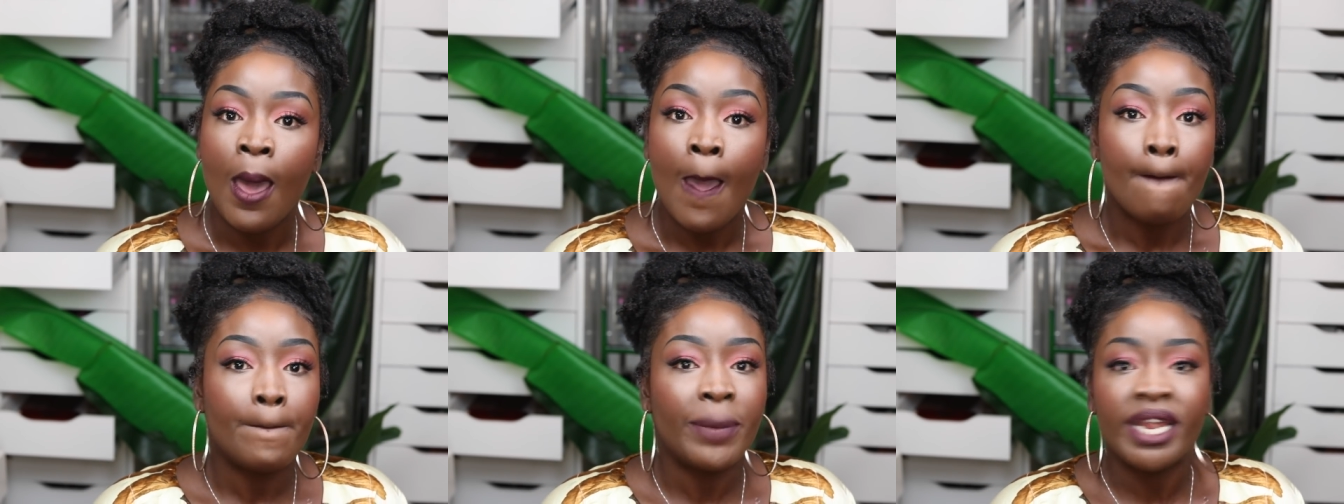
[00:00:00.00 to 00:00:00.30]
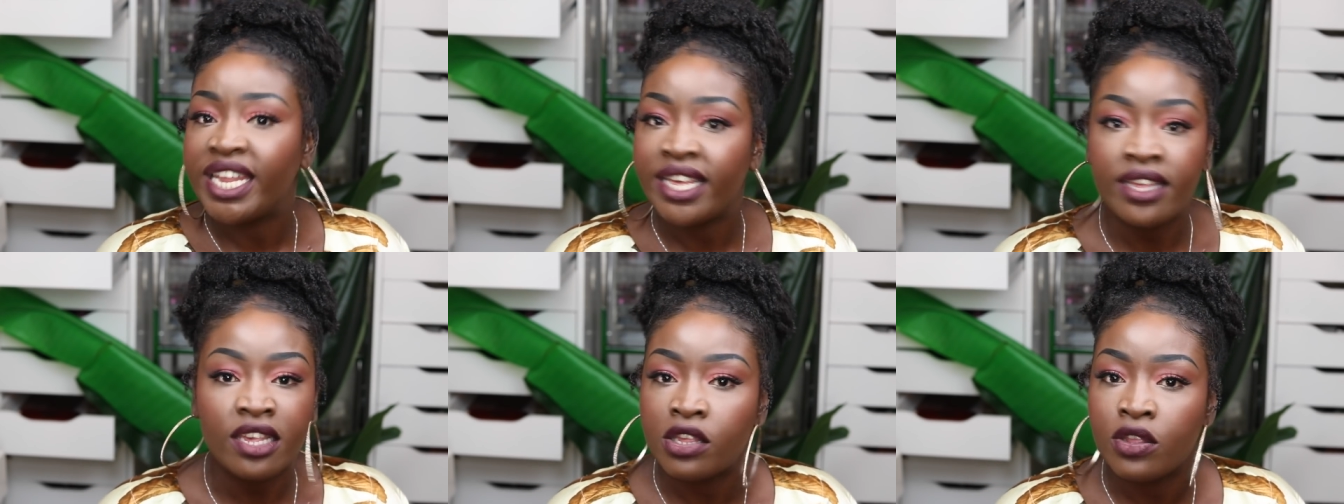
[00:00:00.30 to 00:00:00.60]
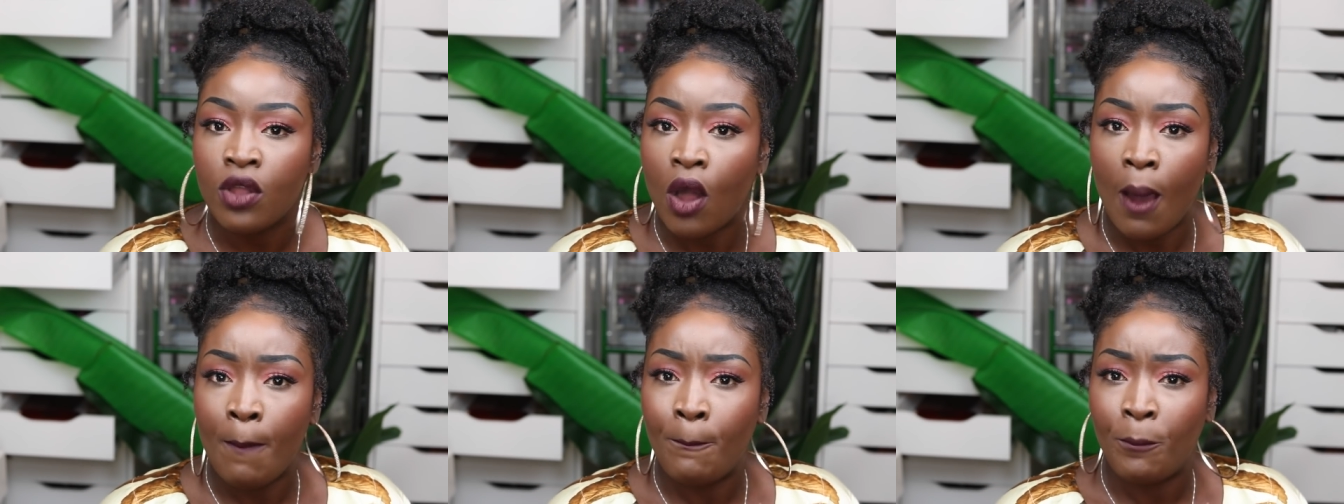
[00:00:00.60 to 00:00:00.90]
But this is
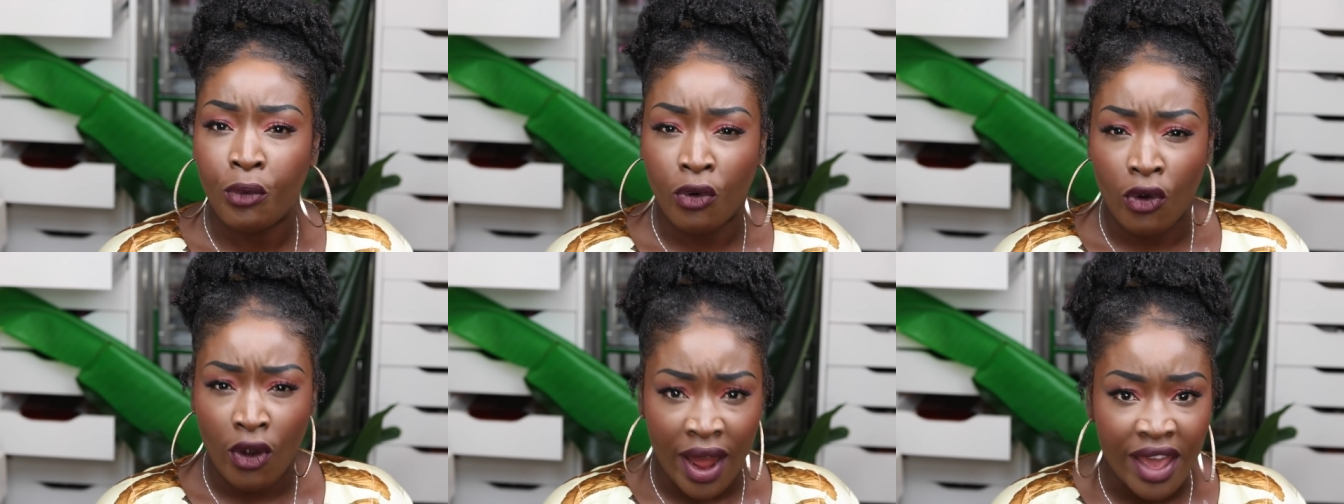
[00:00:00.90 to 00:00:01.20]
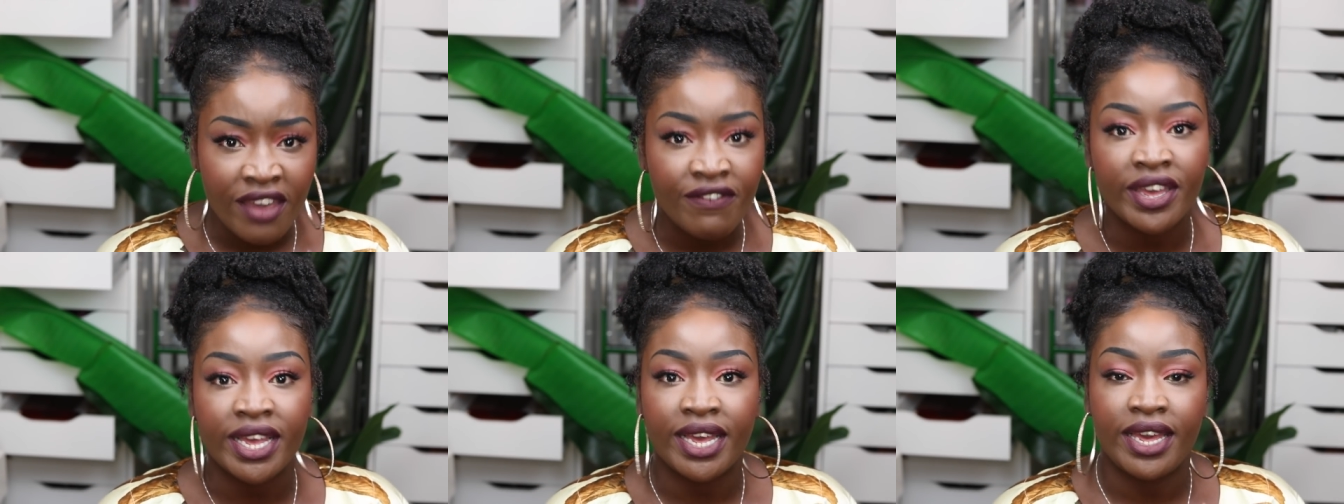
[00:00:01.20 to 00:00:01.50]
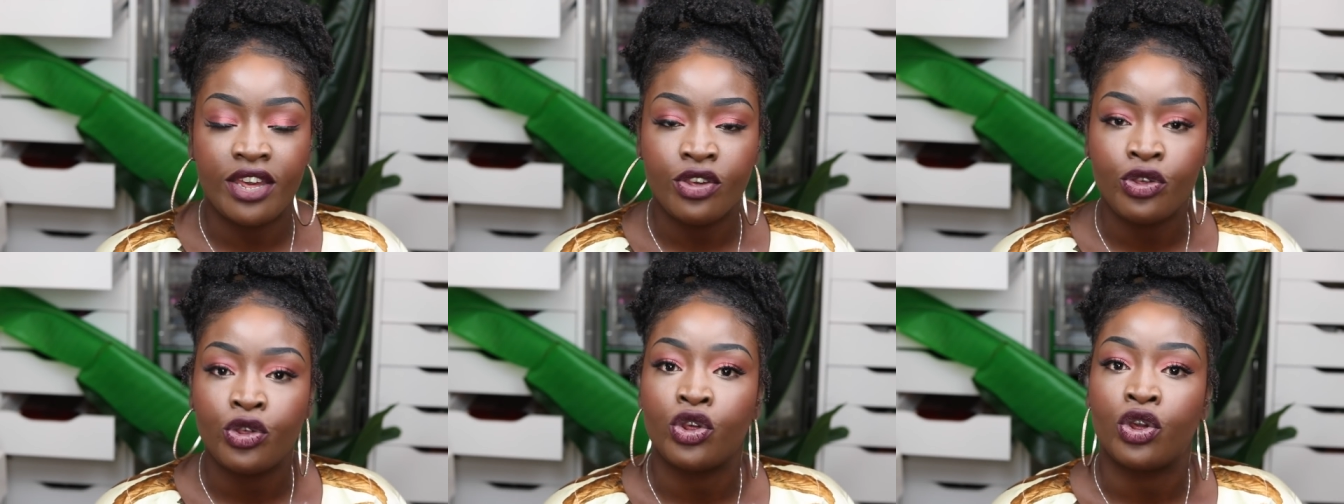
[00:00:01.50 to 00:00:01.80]
not a private
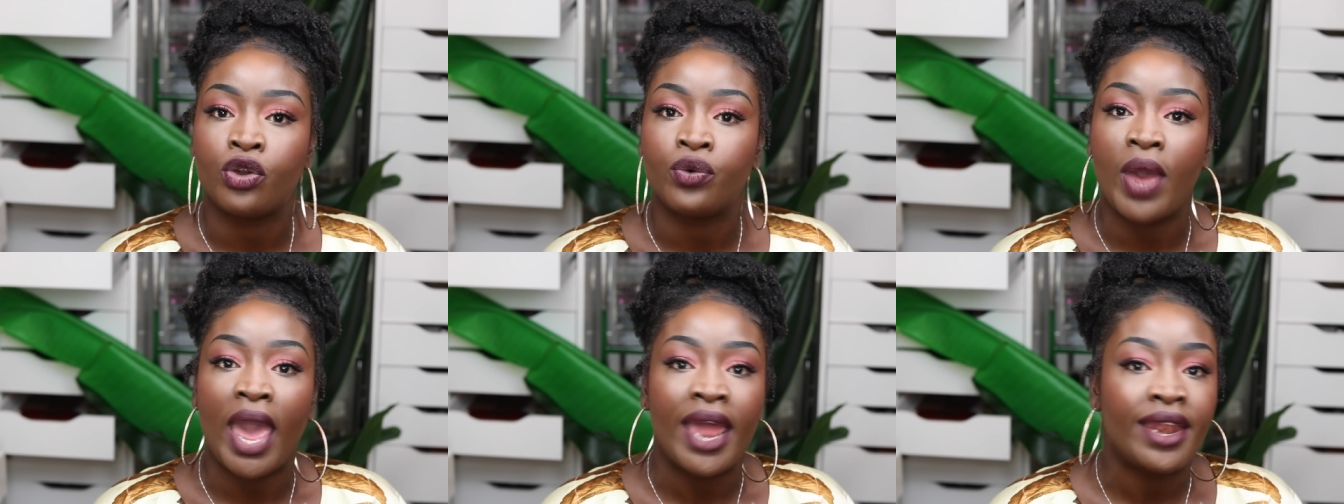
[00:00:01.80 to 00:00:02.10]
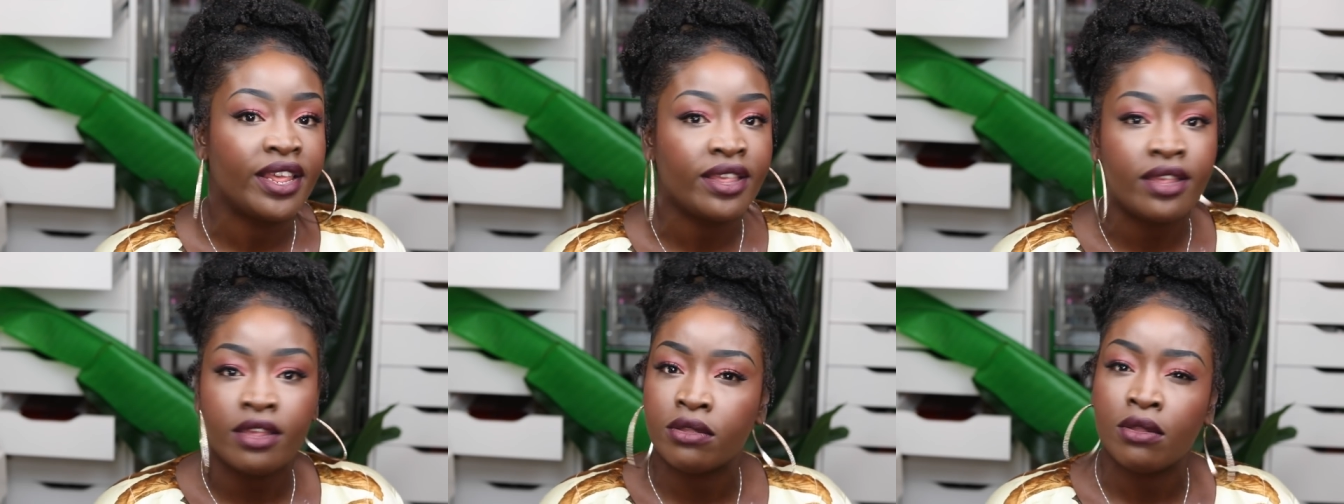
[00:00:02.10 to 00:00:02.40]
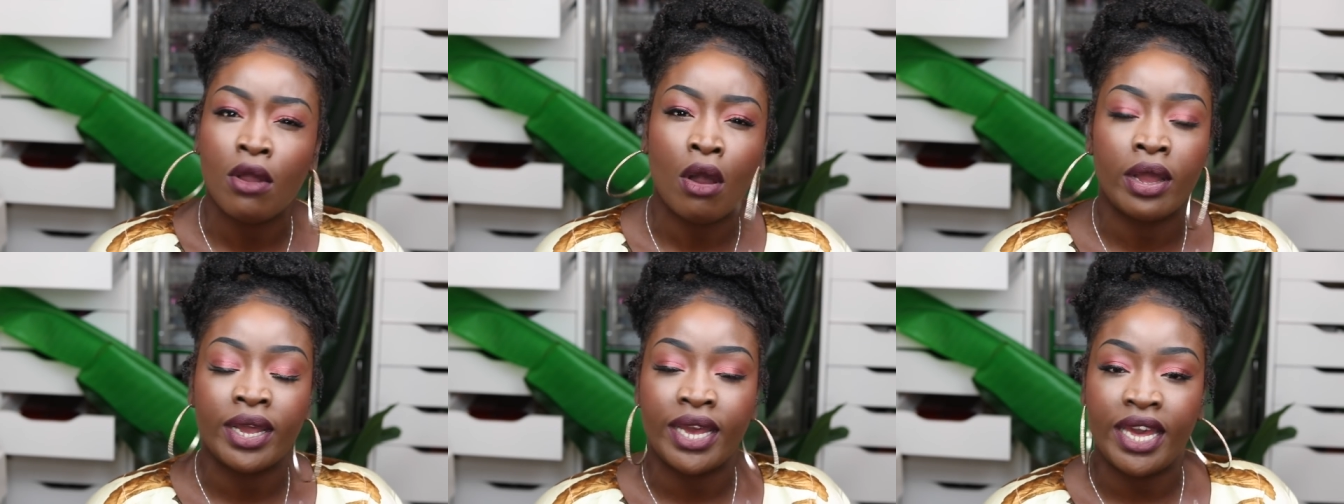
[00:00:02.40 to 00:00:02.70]
issue and this is
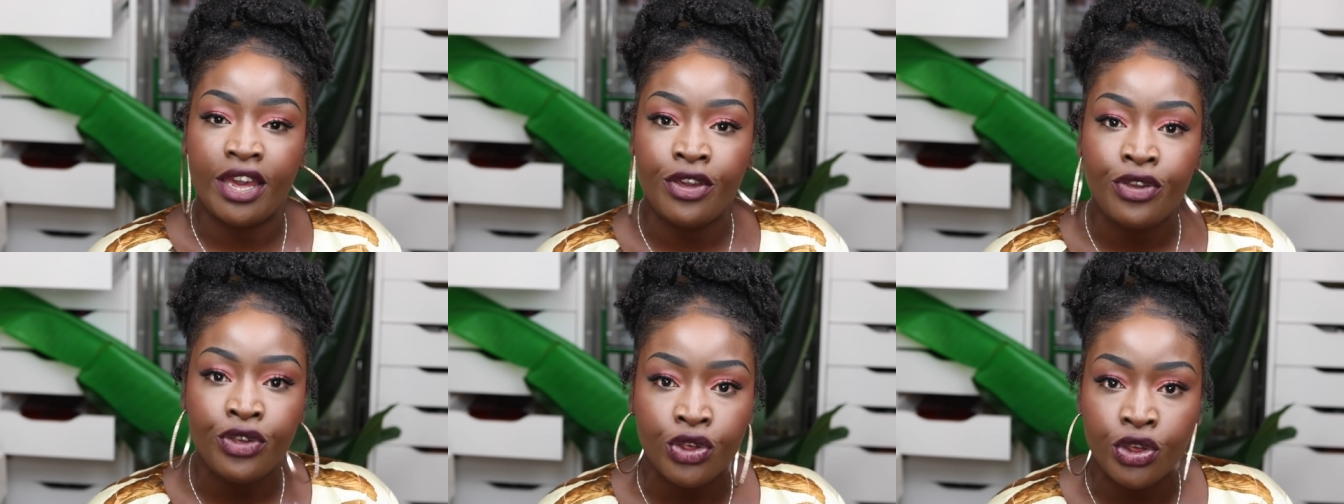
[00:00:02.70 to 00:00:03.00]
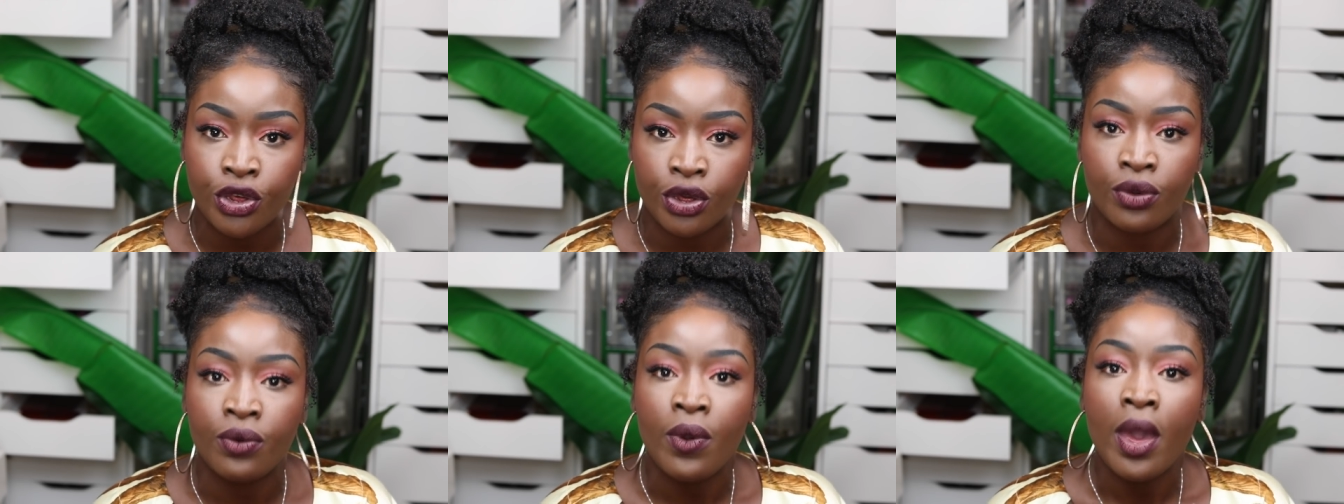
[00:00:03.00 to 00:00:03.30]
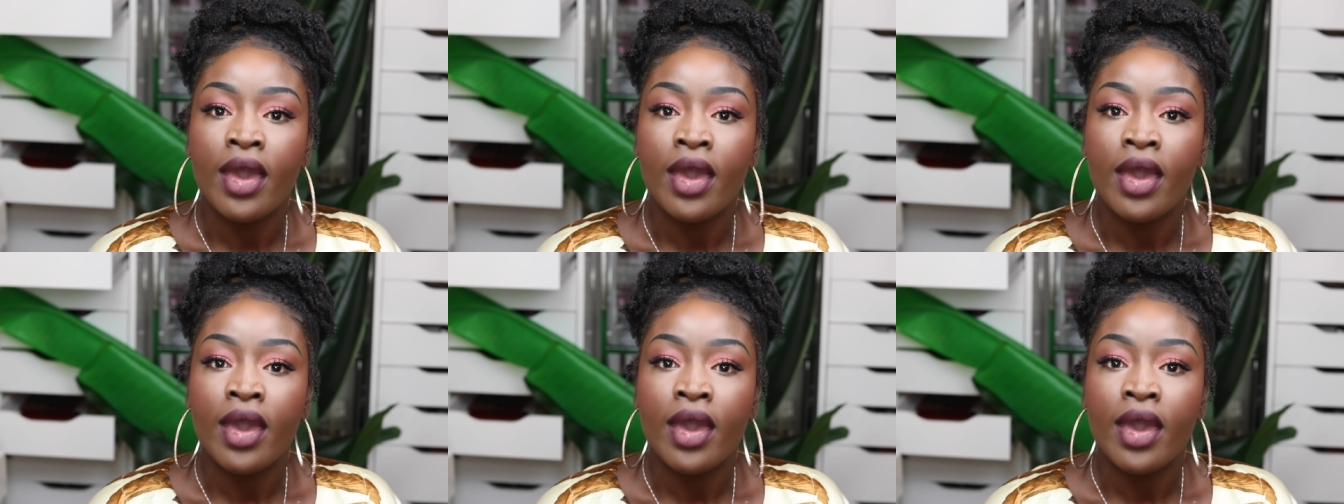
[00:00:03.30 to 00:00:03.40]
not an issue